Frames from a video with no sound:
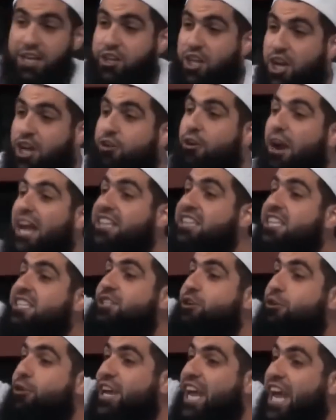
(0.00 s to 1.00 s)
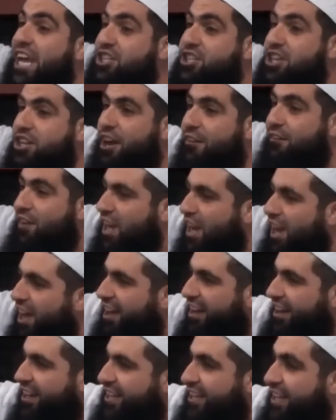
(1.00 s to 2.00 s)
the greatest creation of
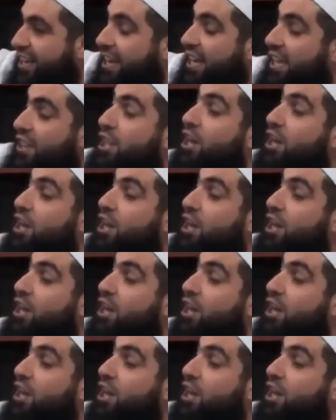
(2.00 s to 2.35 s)
Allah,